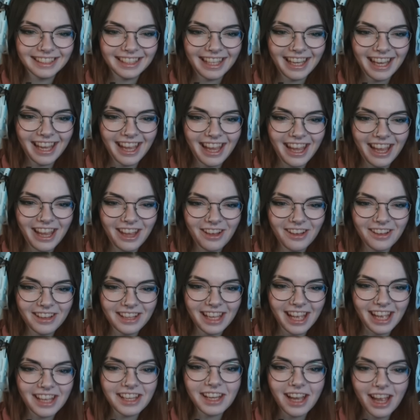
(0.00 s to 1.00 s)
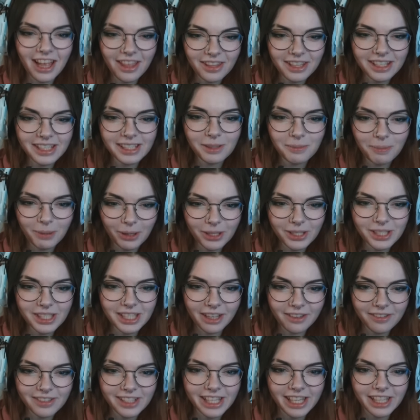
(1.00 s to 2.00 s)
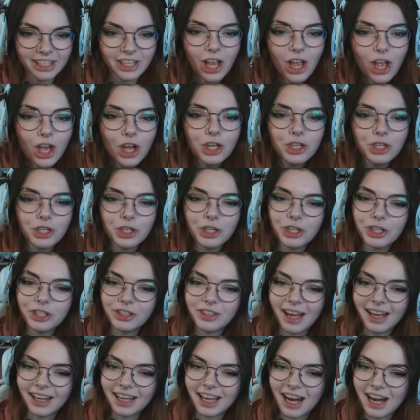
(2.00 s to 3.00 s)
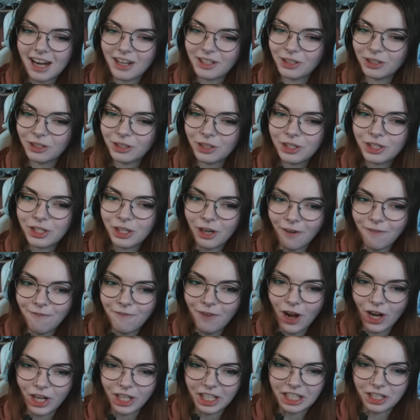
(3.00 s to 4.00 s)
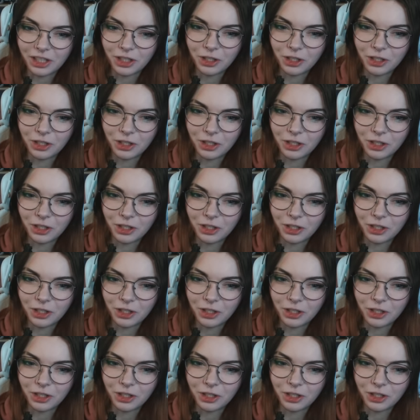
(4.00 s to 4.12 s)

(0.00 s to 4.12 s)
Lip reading: Hell yeah, yeah, these are parts that I've seen. Dude, that character looks so fucking